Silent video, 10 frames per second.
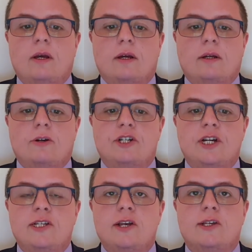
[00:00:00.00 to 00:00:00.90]
Now,
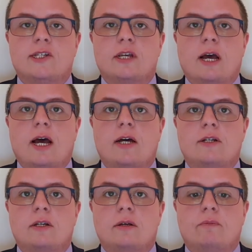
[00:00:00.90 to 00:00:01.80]
Jesus had
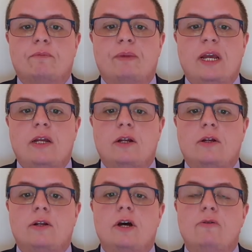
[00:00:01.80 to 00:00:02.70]
been
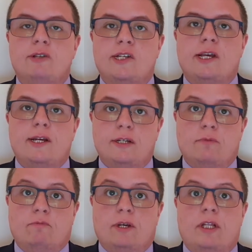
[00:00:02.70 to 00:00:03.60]
noted
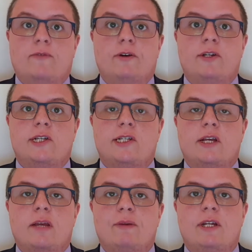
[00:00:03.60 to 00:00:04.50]
in the verses
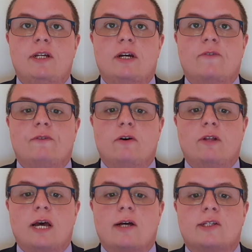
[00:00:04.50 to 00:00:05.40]
that immediately follow
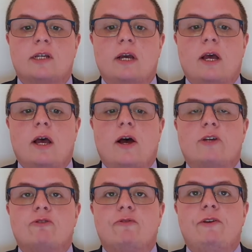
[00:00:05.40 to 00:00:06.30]
that
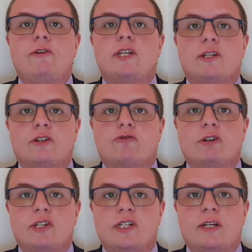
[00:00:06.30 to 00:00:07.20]
as refusing to
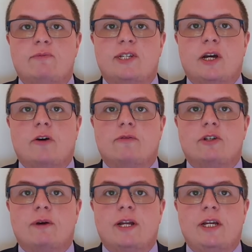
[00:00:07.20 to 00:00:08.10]
trust himself
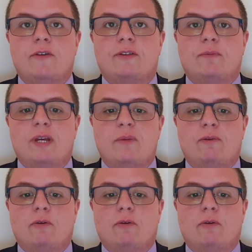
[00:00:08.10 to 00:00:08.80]
to any of the people